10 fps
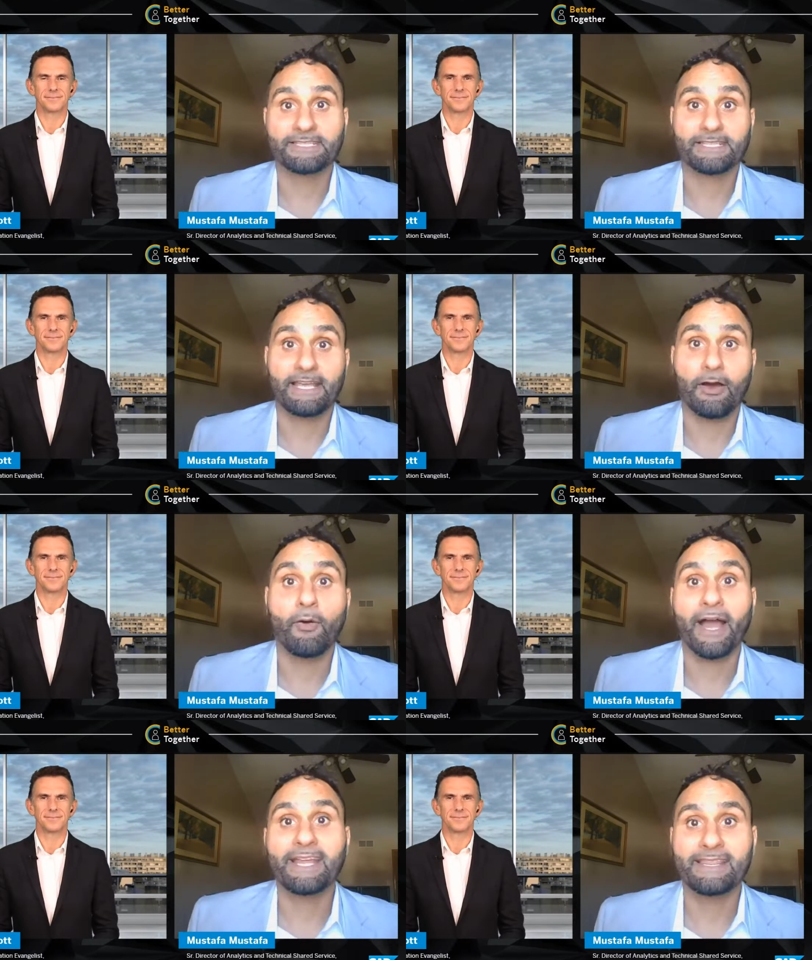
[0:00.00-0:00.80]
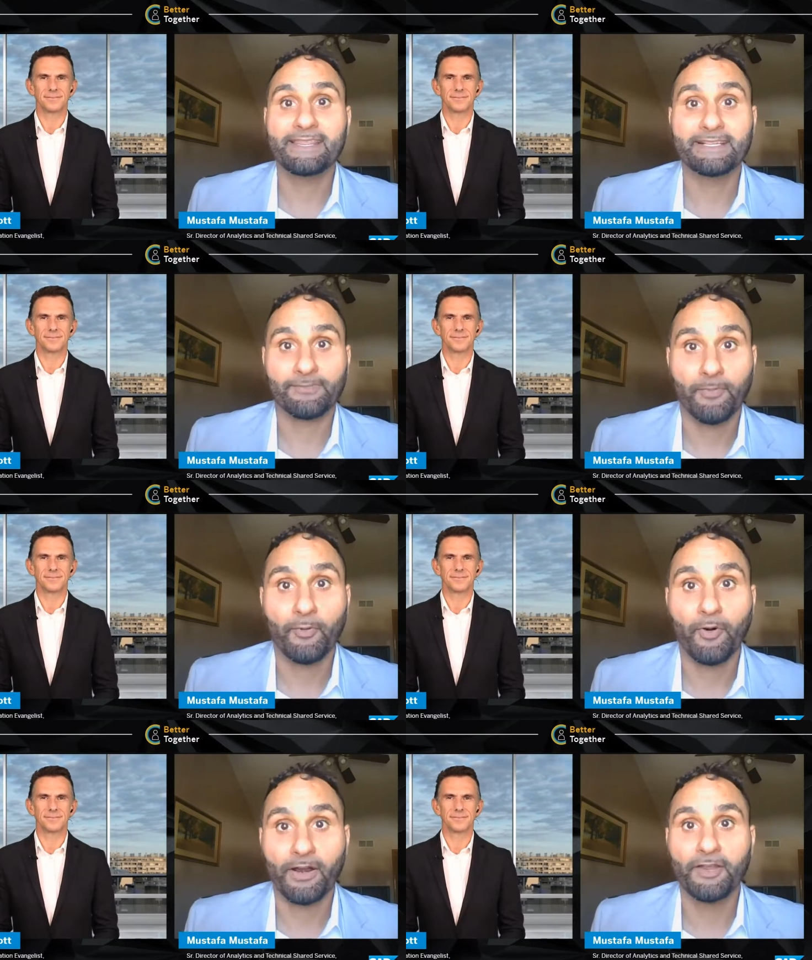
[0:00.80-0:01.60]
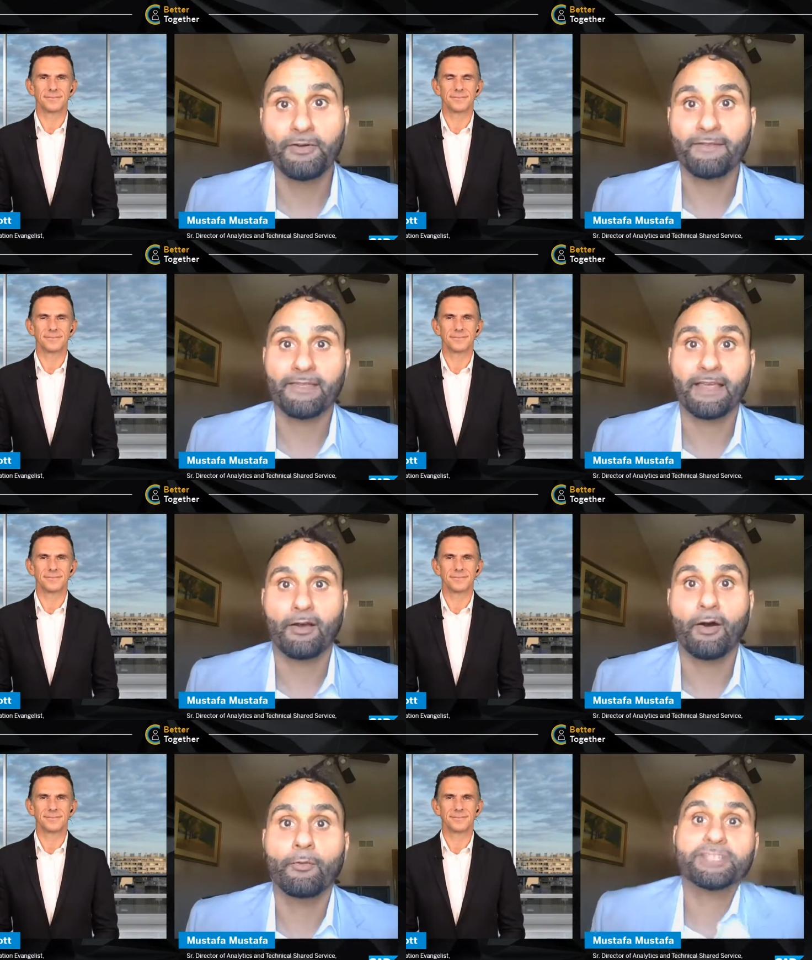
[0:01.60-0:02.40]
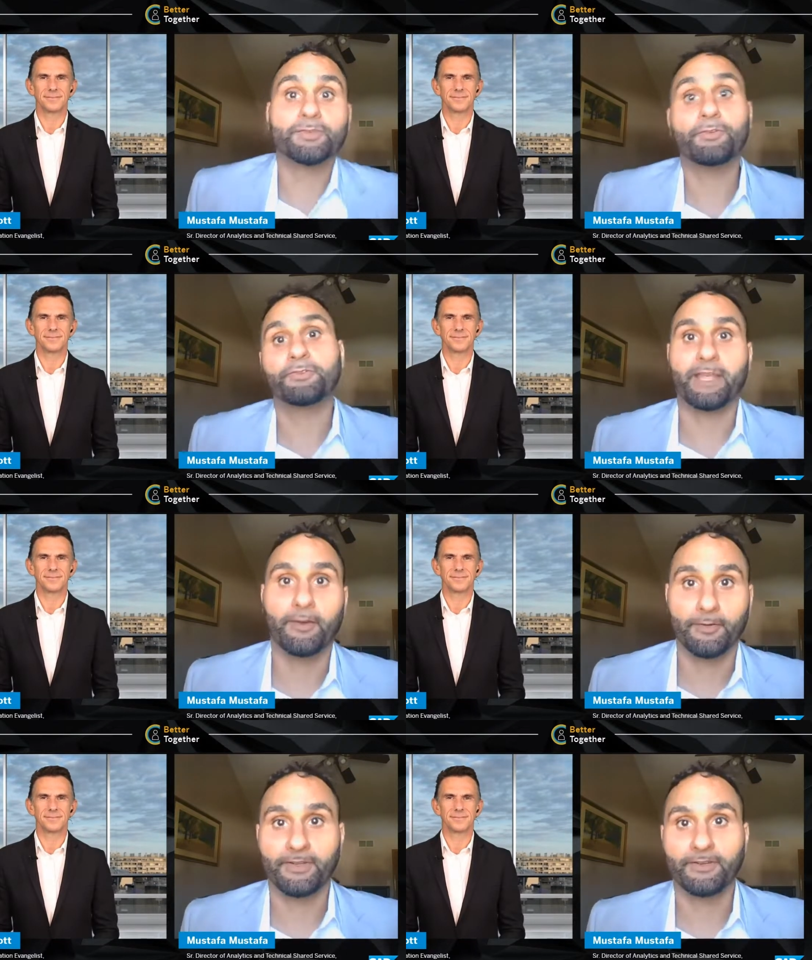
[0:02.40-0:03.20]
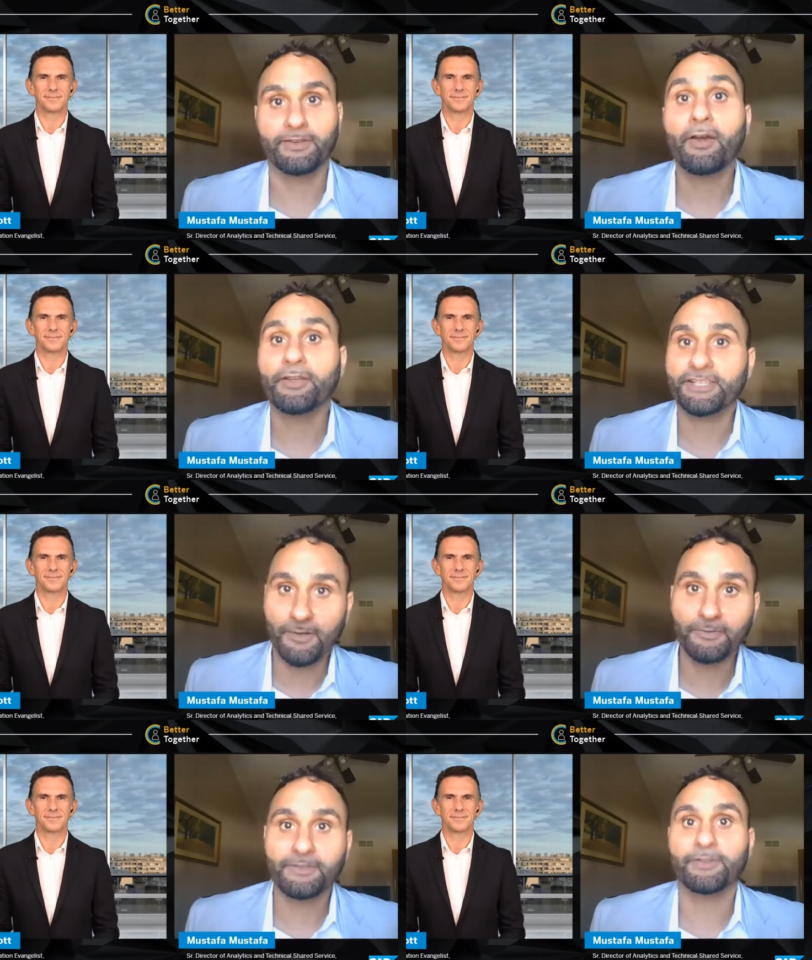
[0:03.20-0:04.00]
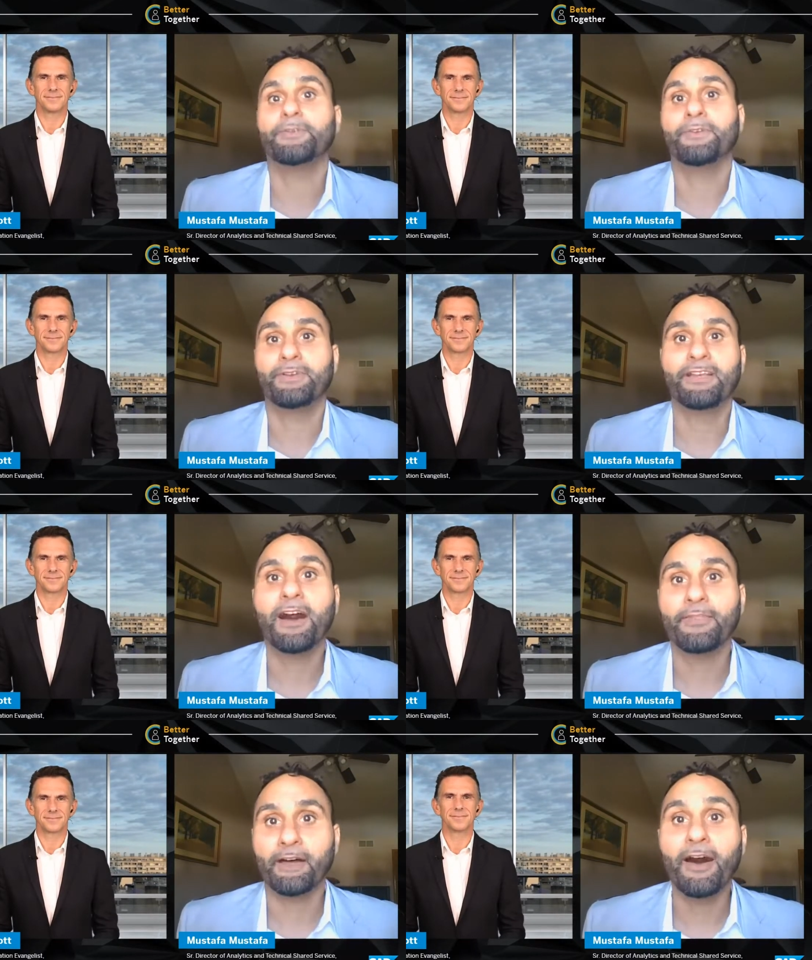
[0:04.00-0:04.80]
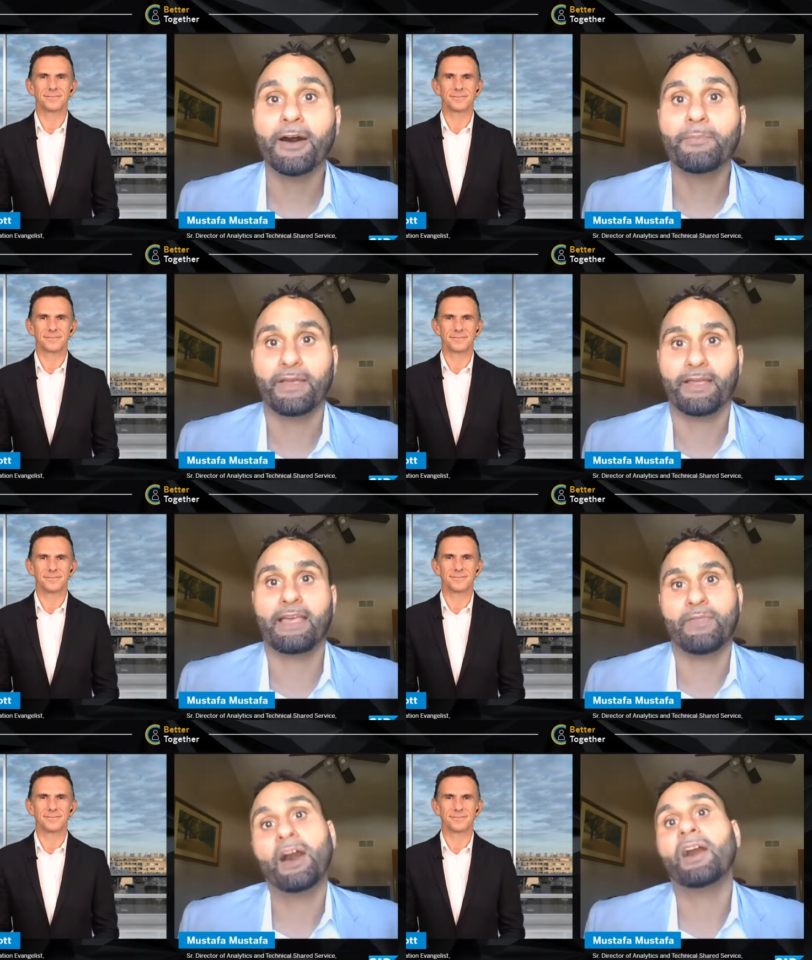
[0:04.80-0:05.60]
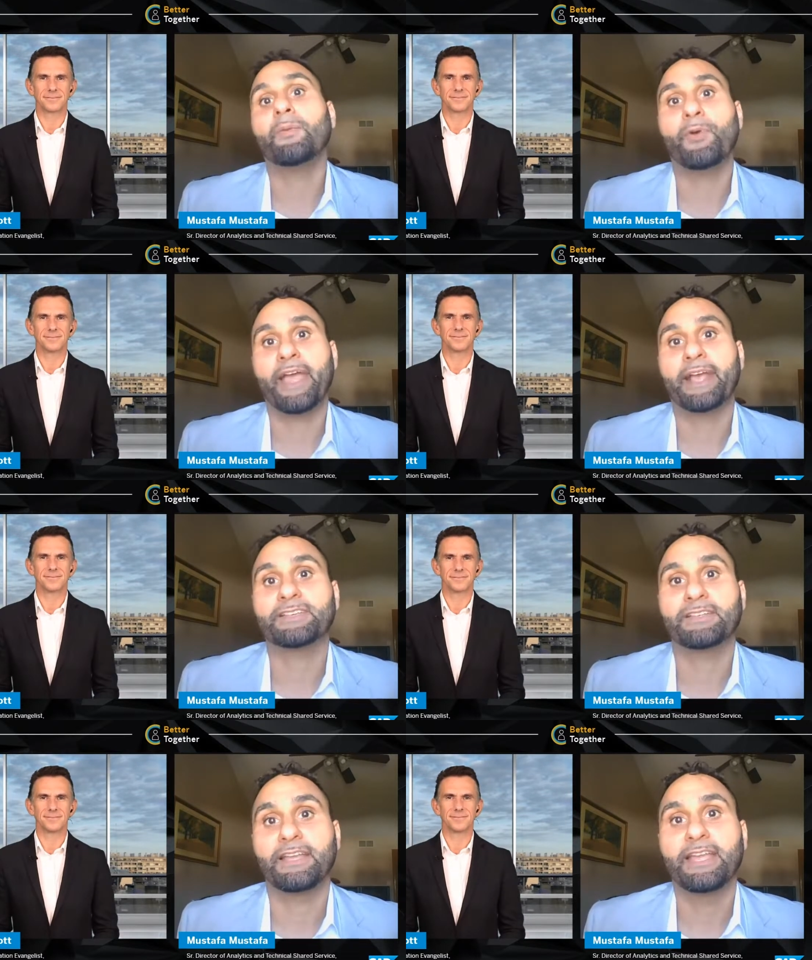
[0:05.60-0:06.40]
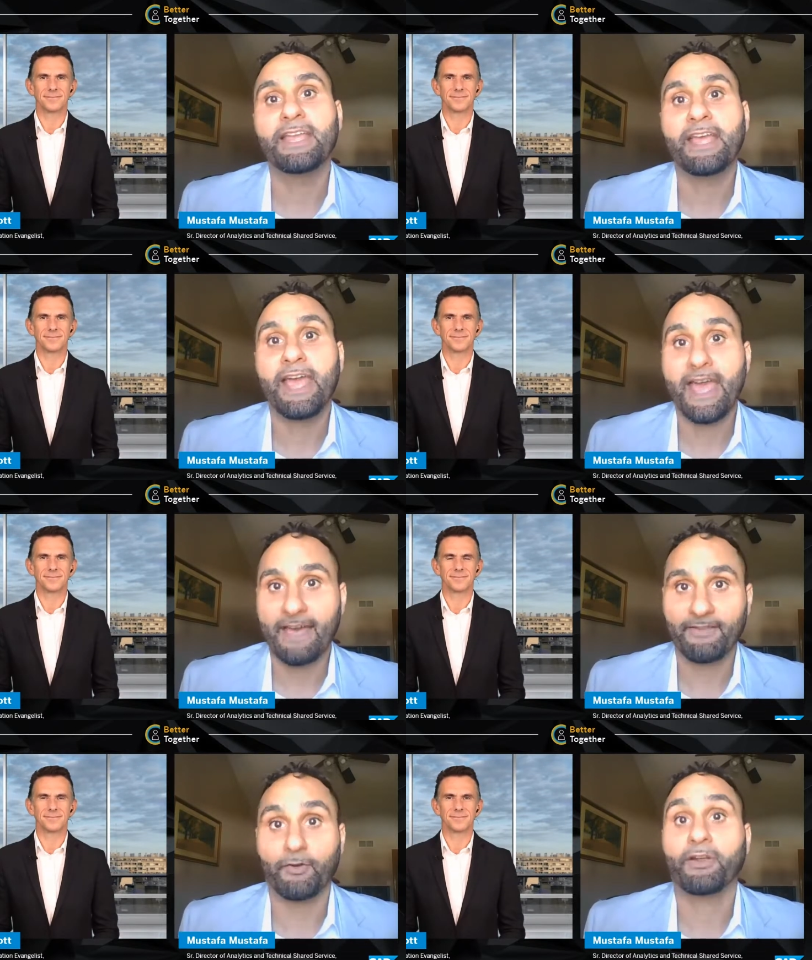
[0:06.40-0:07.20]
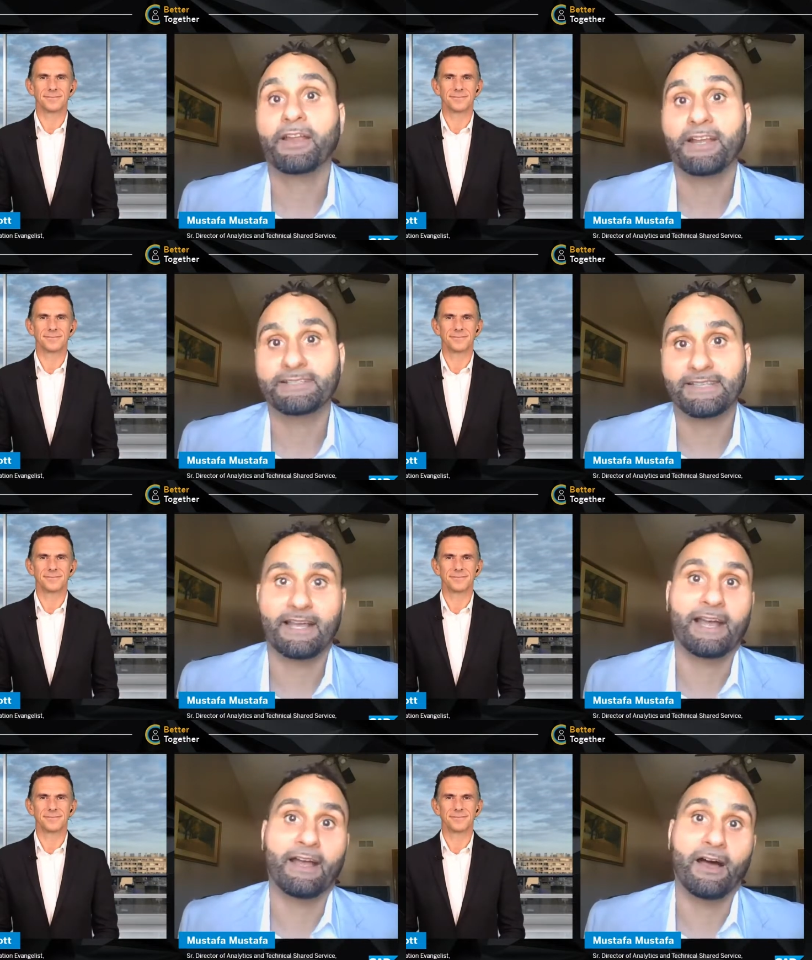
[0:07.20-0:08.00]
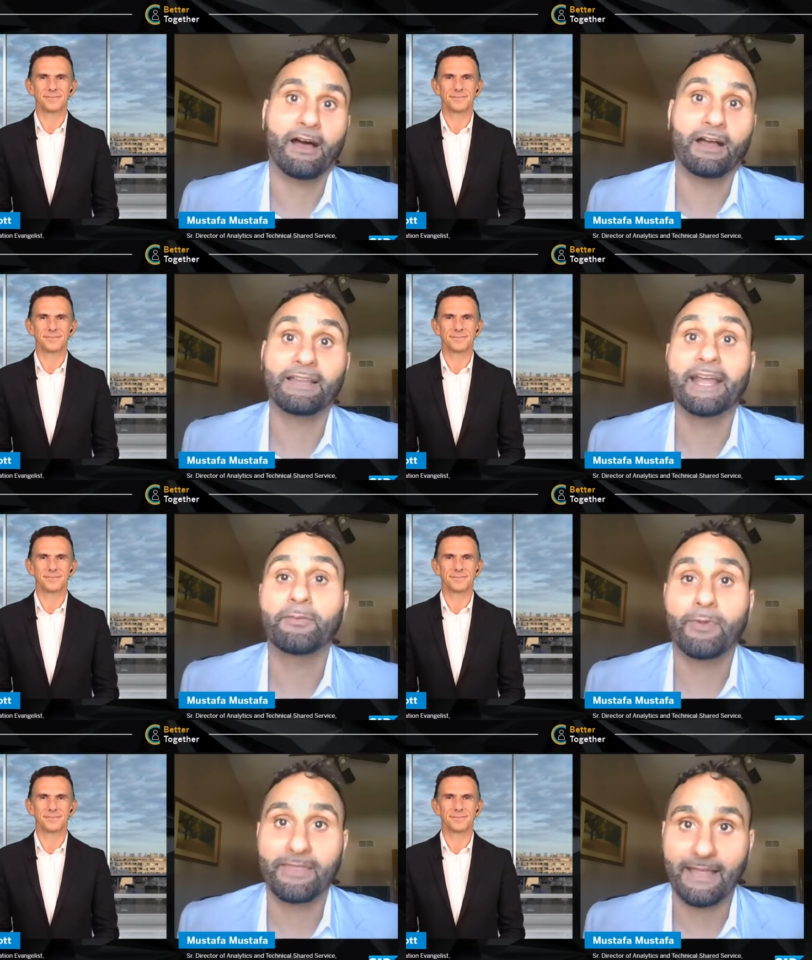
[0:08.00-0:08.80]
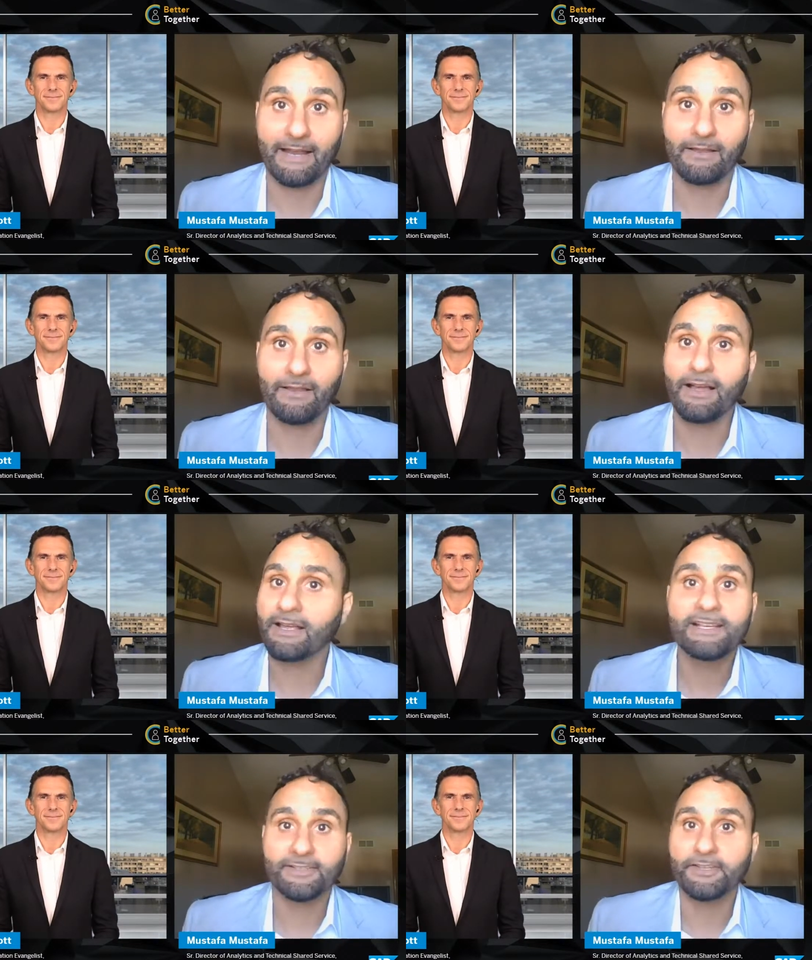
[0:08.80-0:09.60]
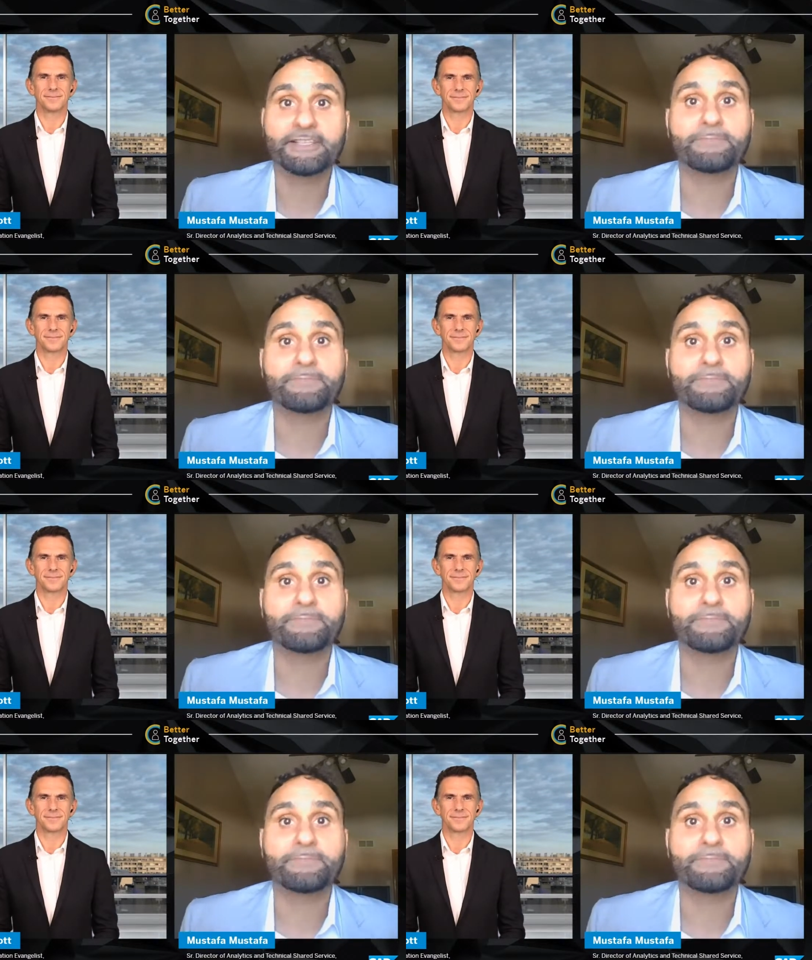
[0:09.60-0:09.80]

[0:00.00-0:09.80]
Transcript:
Speaker 1: you can see, oh, I need this report. You don't have to think, oh, which tool do I go to? No, you just go to the hub, and the hub will actually have it organized, uh, aligned with the catalog.